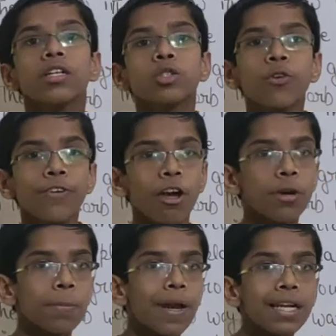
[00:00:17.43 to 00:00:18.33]
So
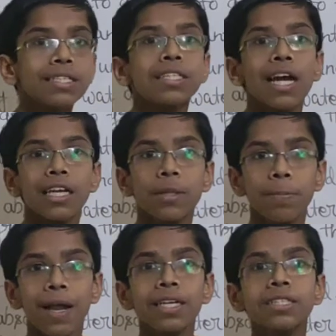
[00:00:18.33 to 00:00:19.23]
flowering plants are the
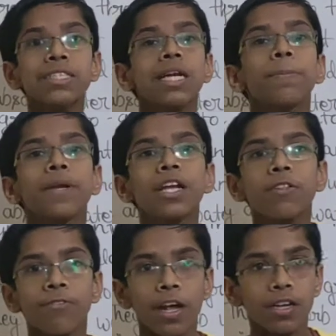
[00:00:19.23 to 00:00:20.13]
plants that bear
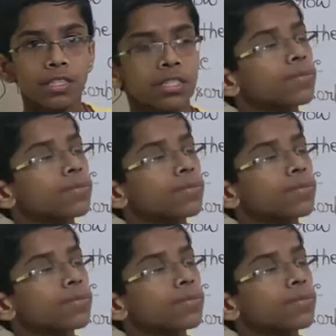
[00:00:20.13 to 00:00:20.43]
flowers.